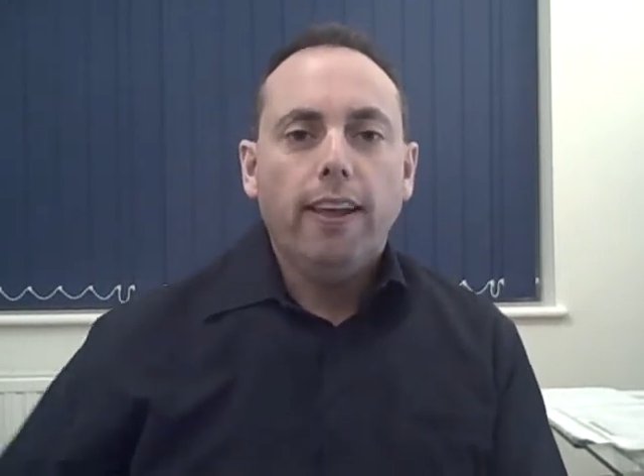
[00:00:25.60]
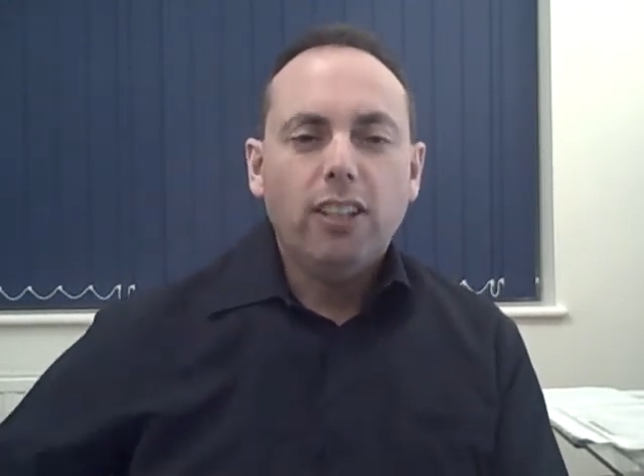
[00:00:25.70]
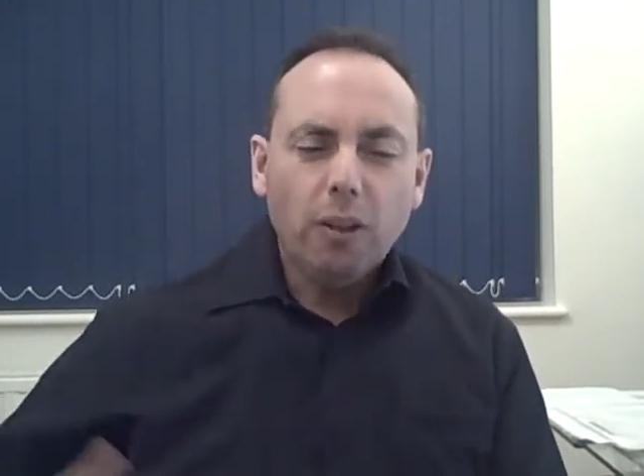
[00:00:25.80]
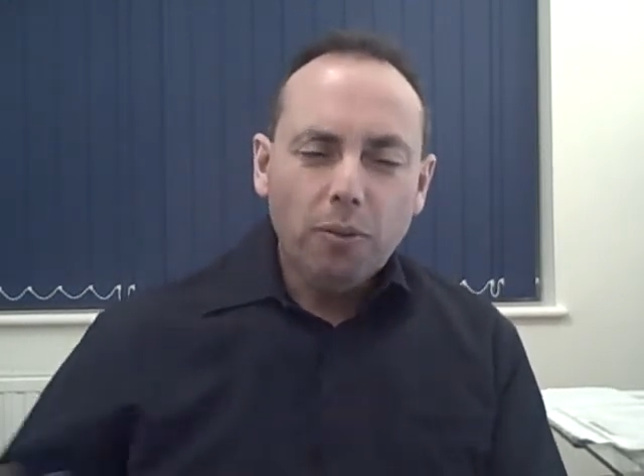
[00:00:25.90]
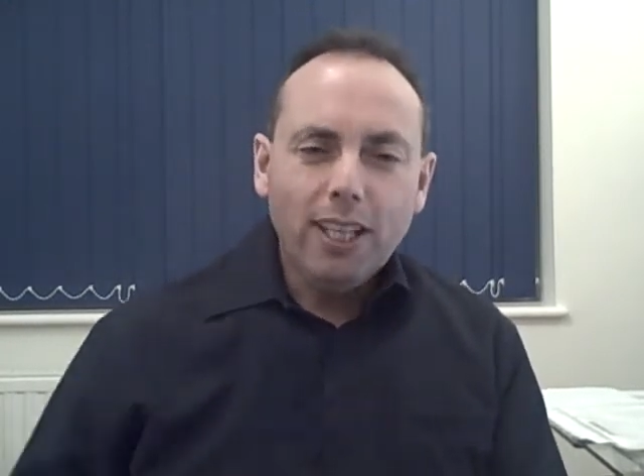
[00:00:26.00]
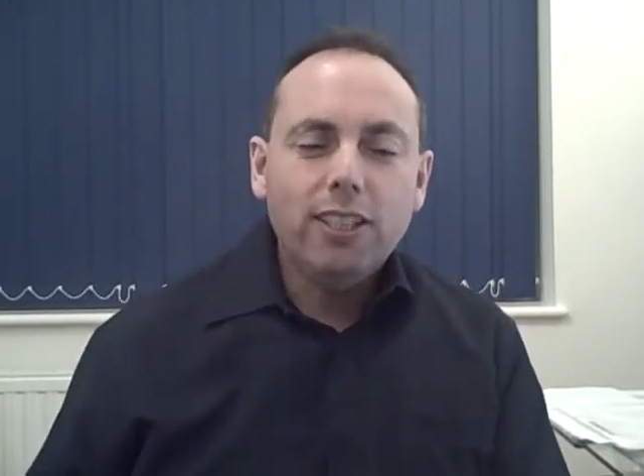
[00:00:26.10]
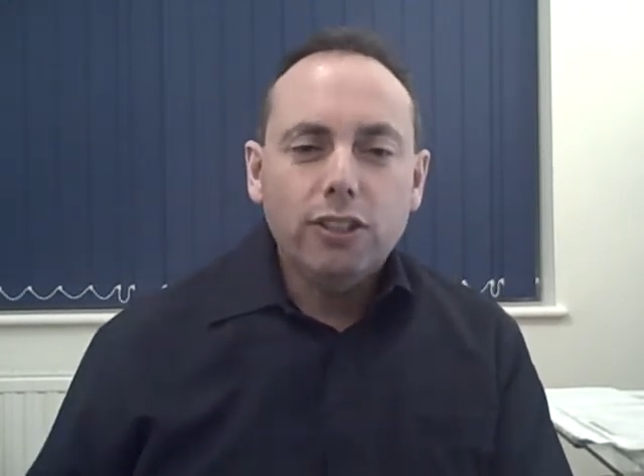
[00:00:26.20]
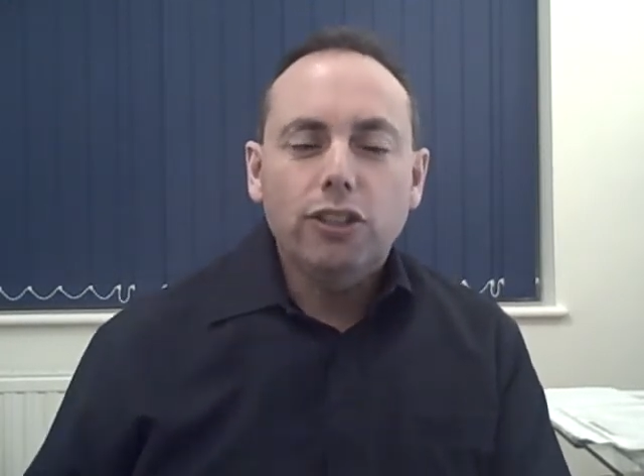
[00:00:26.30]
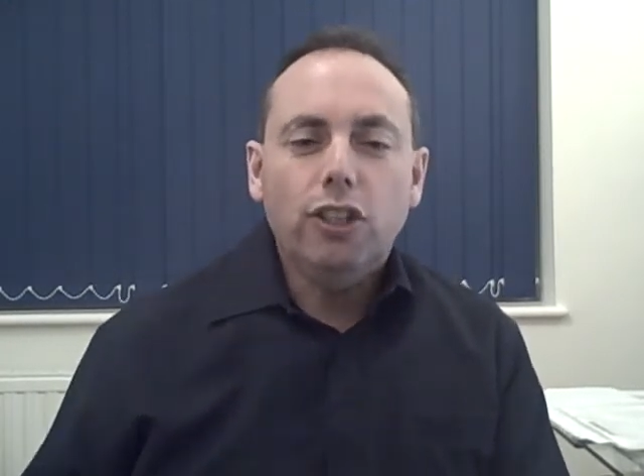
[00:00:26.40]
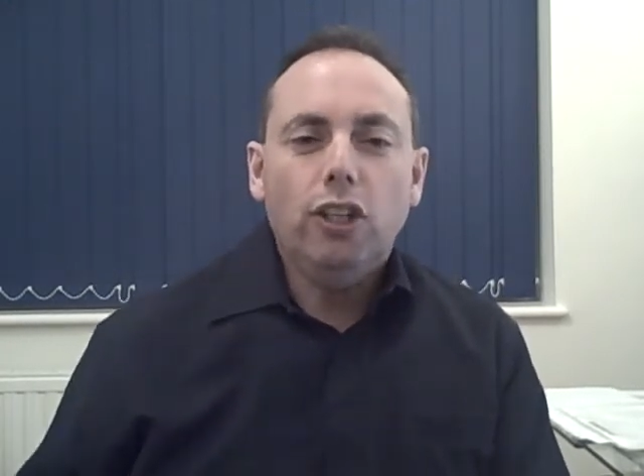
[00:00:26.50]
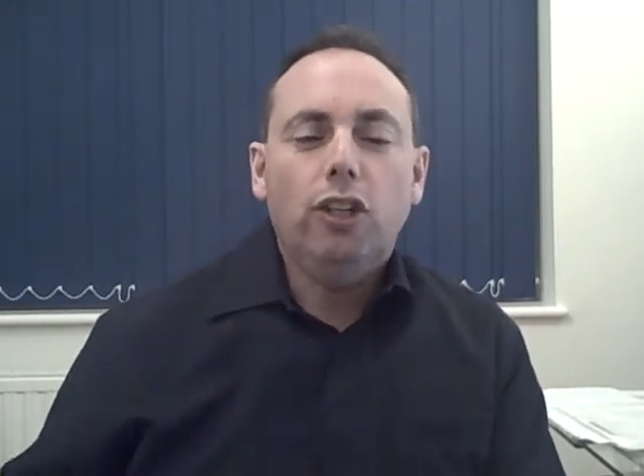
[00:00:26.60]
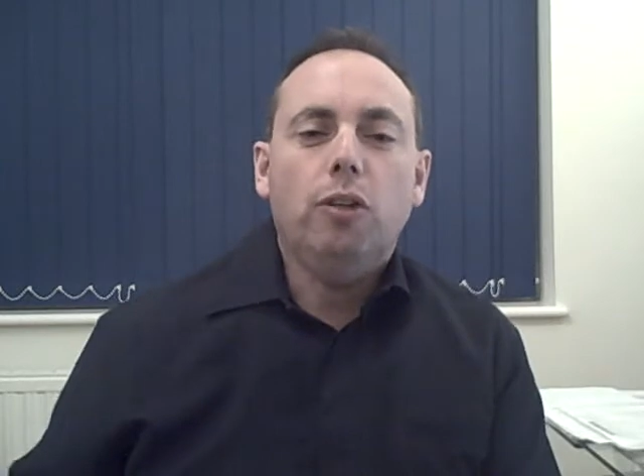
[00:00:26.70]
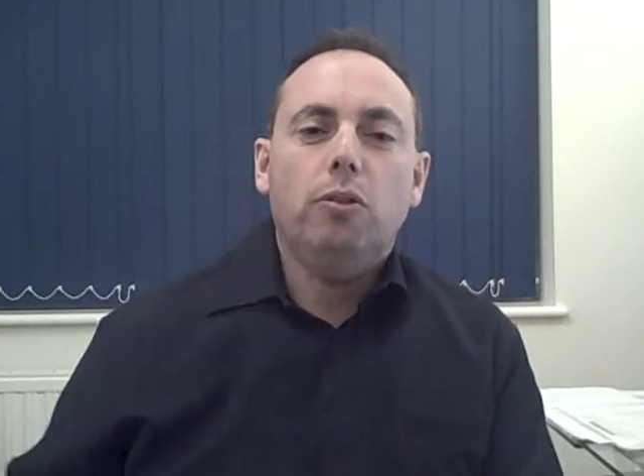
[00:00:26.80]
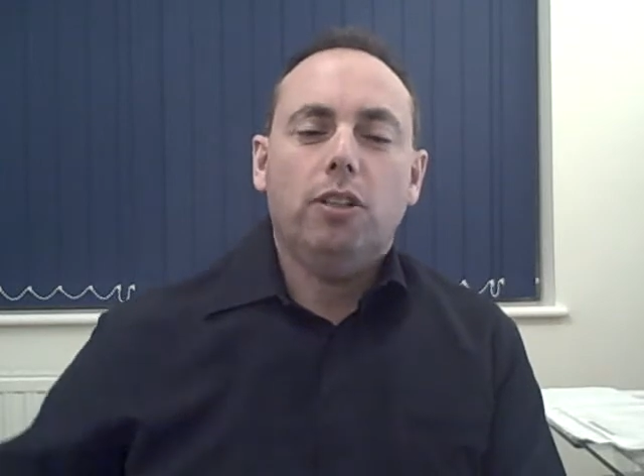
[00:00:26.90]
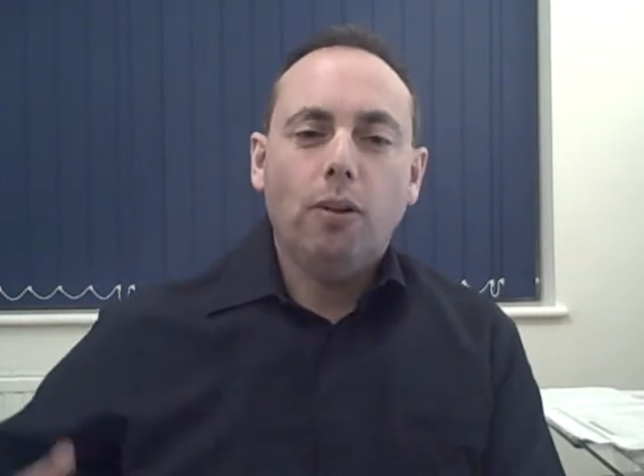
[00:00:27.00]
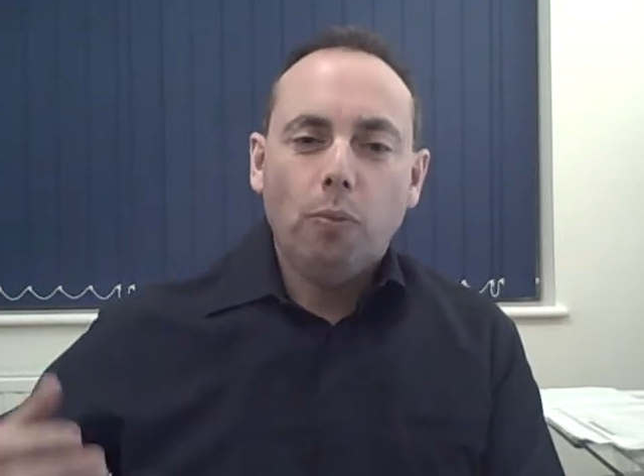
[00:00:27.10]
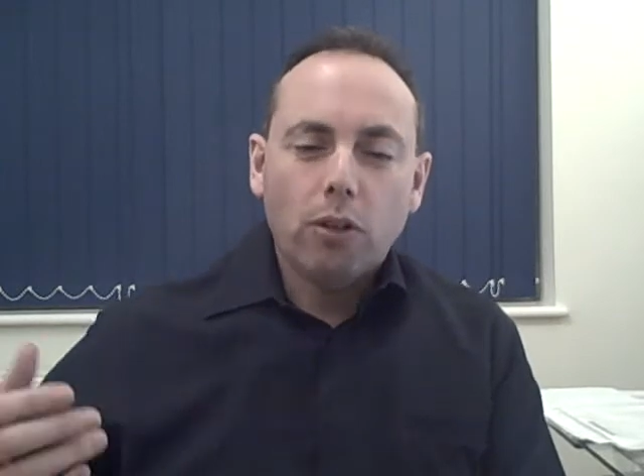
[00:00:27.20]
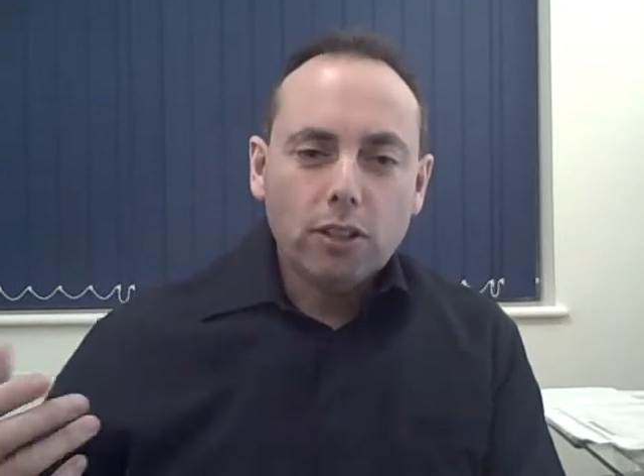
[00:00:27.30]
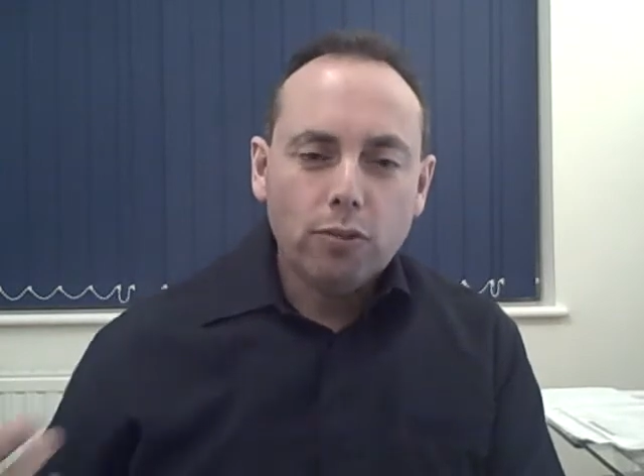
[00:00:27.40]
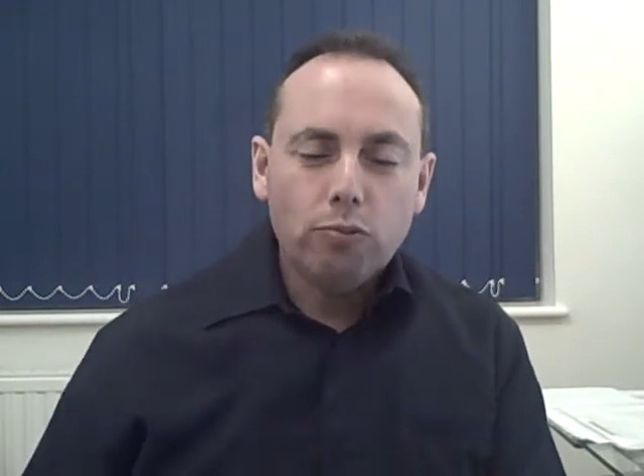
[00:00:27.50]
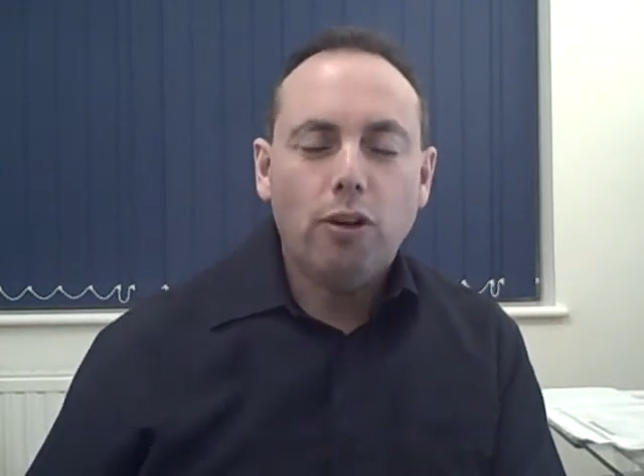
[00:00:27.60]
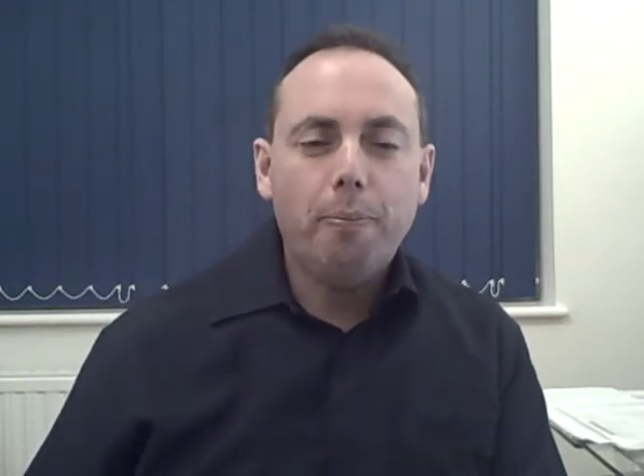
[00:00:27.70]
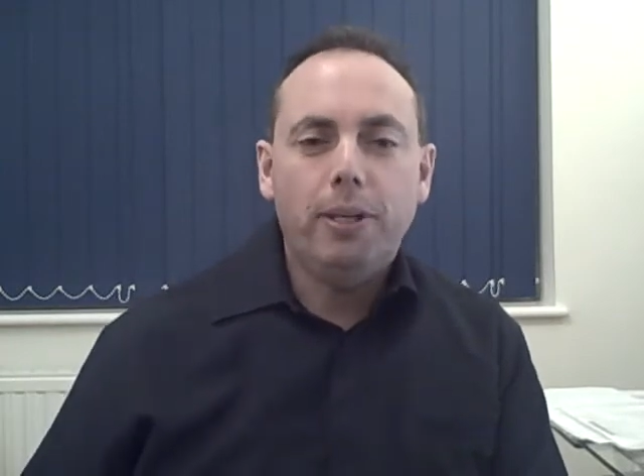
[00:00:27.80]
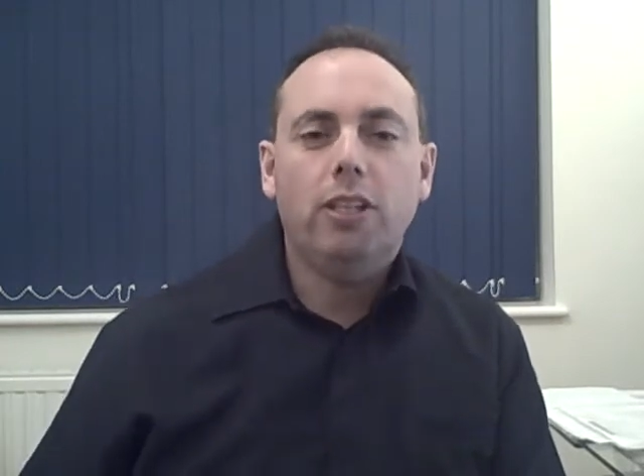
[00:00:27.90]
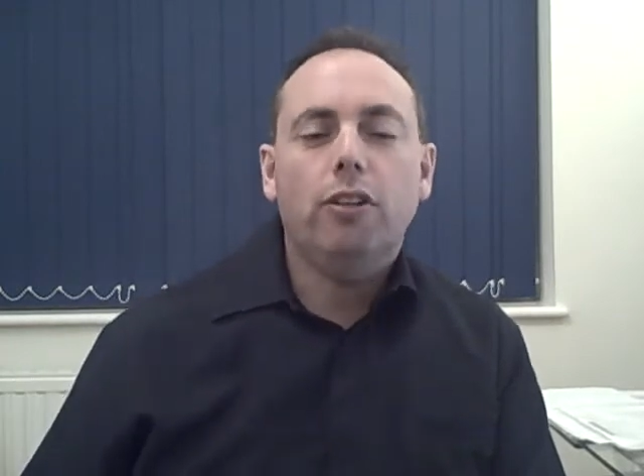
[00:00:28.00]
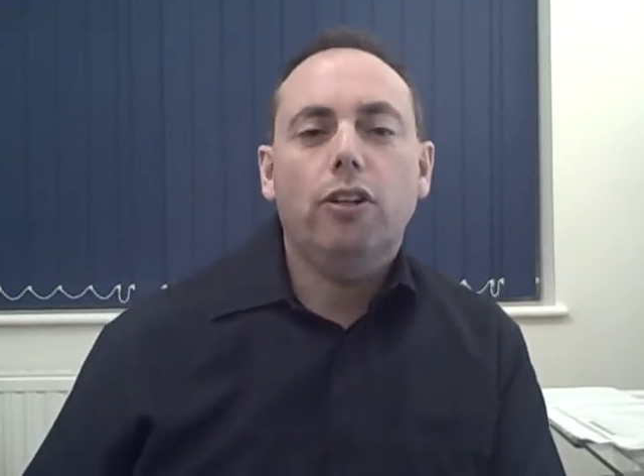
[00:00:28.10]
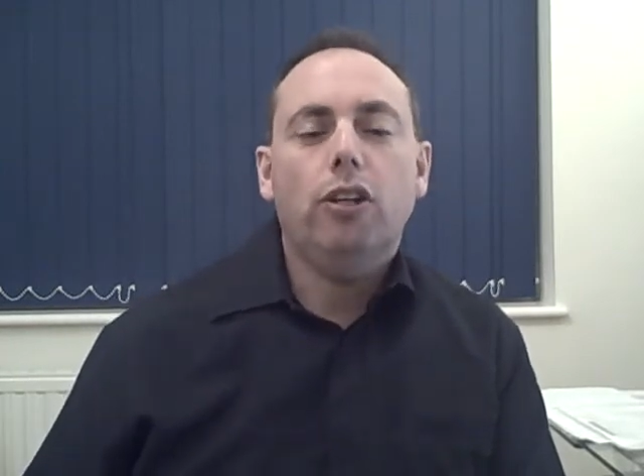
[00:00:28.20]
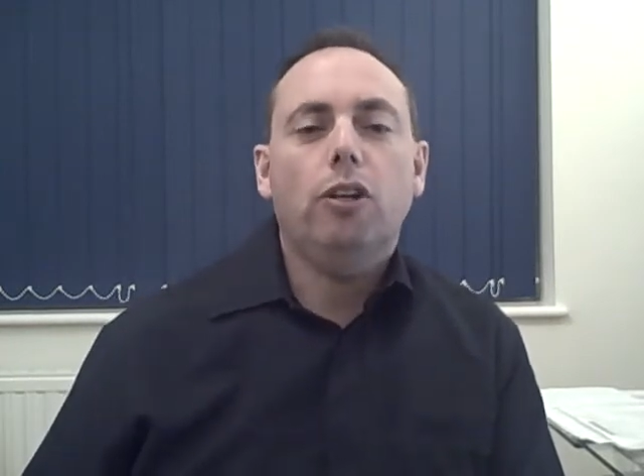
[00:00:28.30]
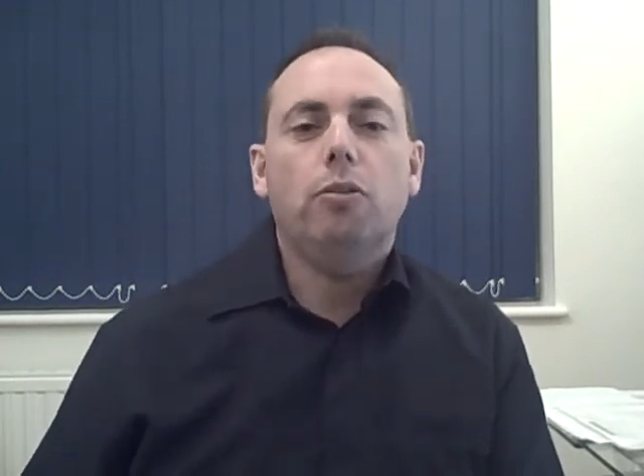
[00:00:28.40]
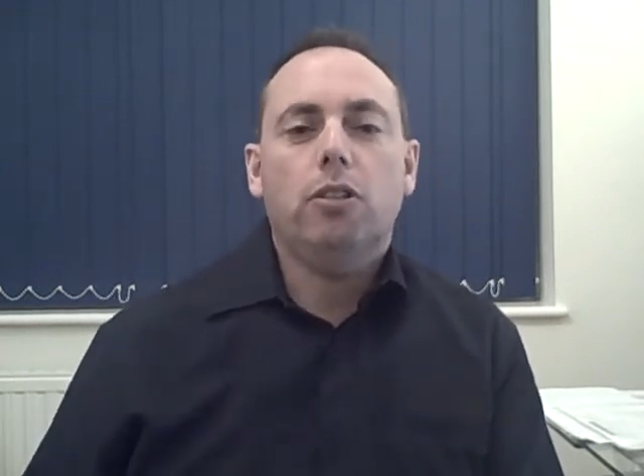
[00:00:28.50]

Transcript: Don't listen to the news. Don't watch the rubbish on the news.